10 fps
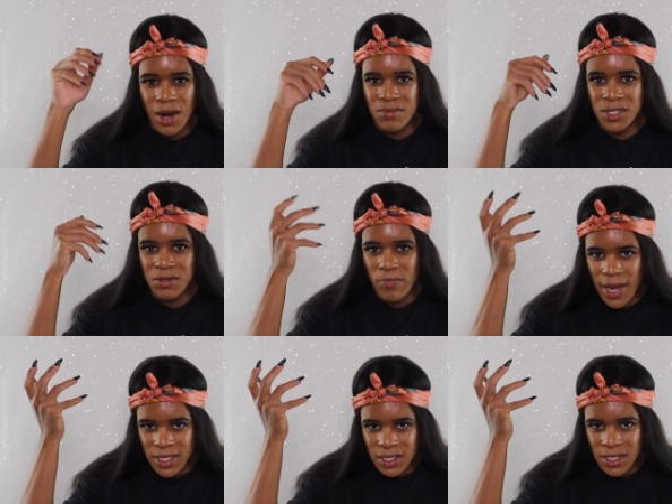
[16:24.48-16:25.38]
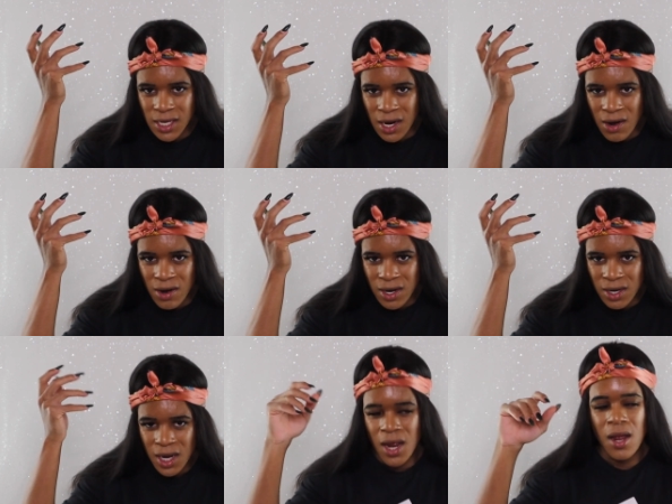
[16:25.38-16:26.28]
I'm just
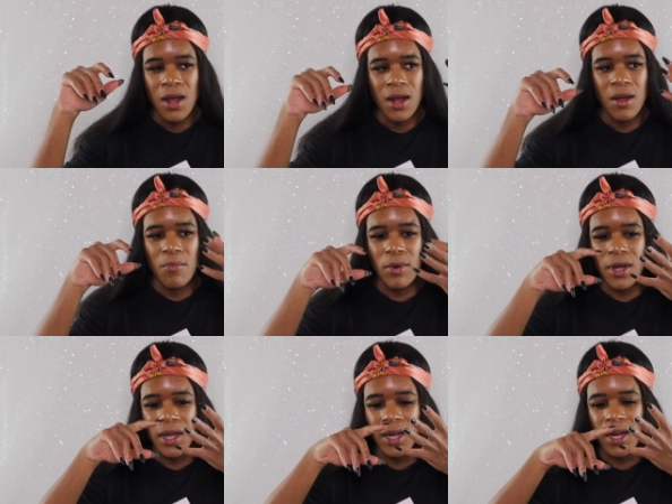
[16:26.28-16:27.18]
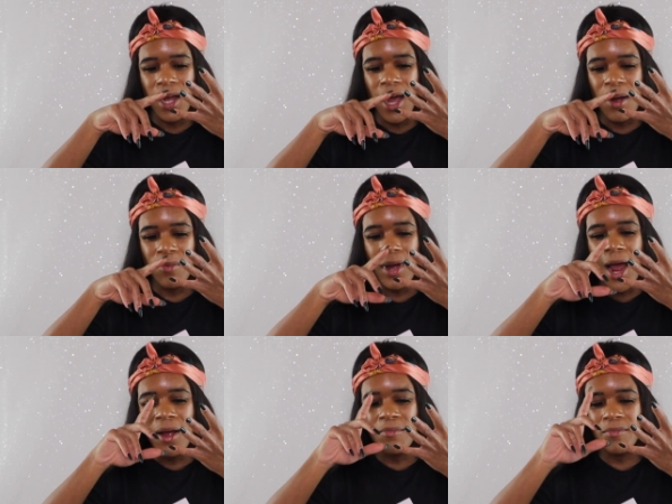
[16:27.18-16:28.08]
pescatarian, but
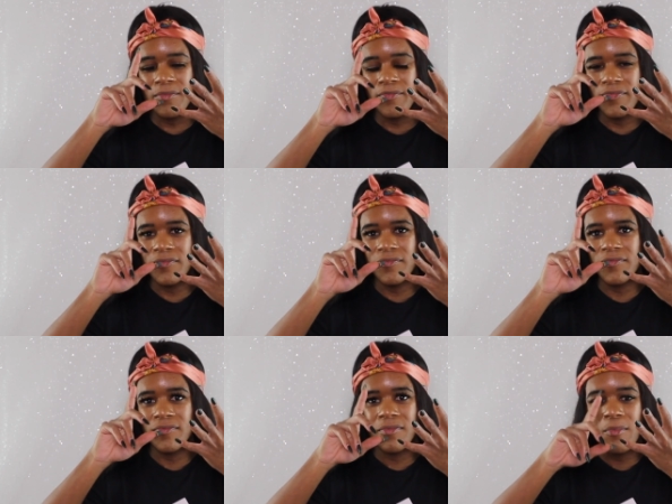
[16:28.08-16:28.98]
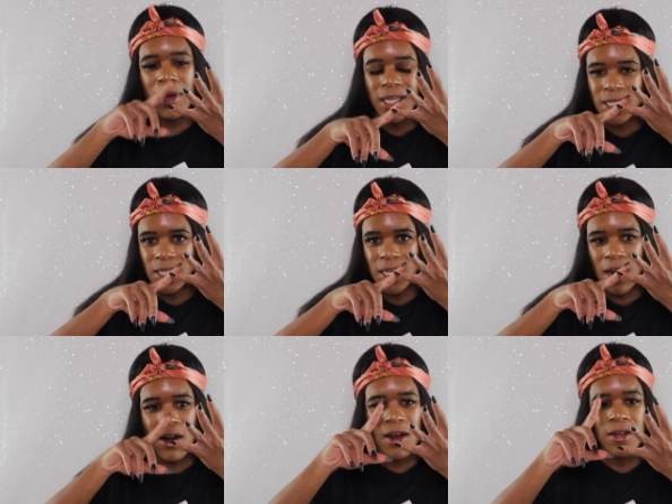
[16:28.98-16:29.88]
I'm
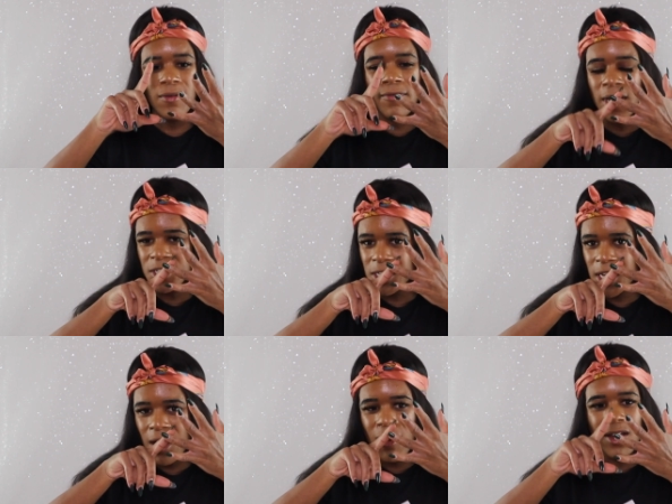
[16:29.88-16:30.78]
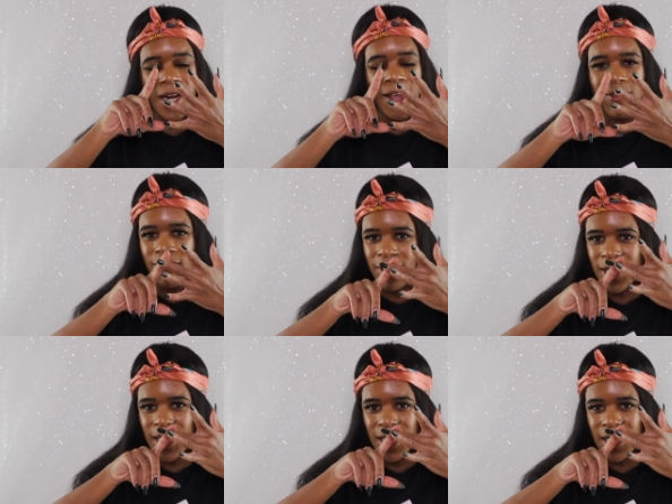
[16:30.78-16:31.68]
pescatarian, vegetarian, and a
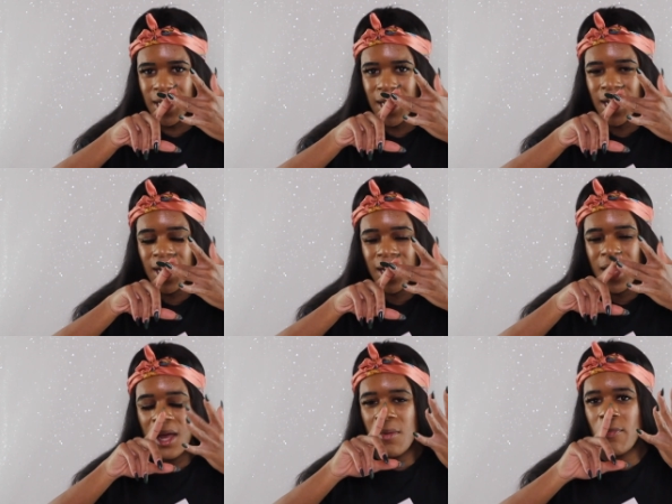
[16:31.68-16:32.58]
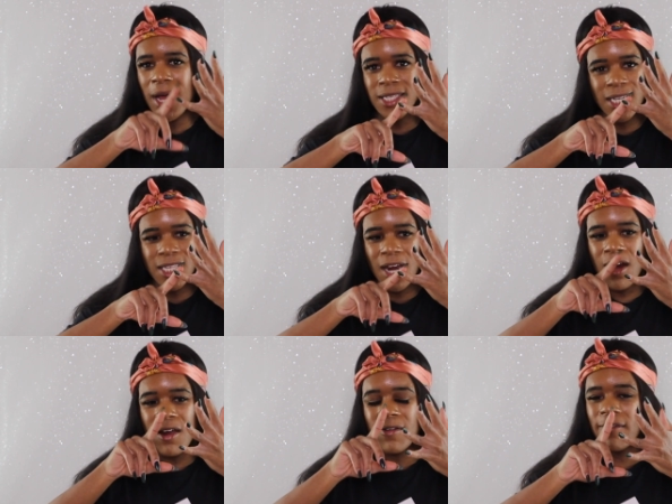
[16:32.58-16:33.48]
vegan.
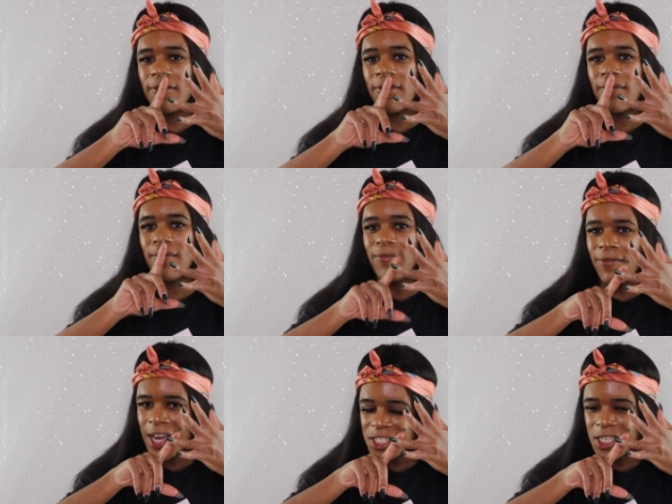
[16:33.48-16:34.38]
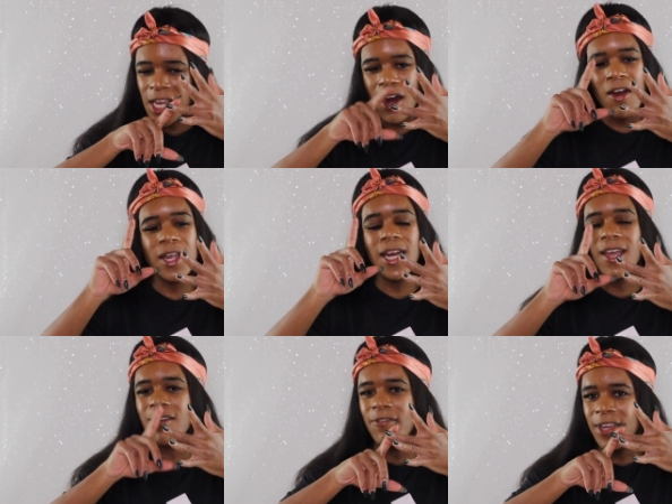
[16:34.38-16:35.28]
Pescatarian, vegetarian,
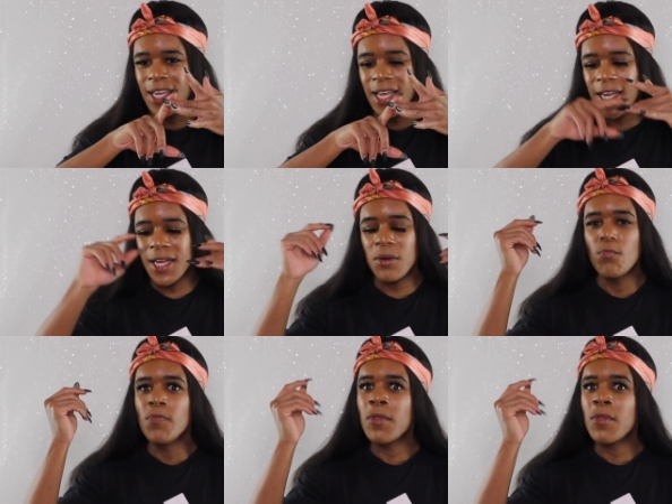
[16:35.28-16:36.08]
and a vegan.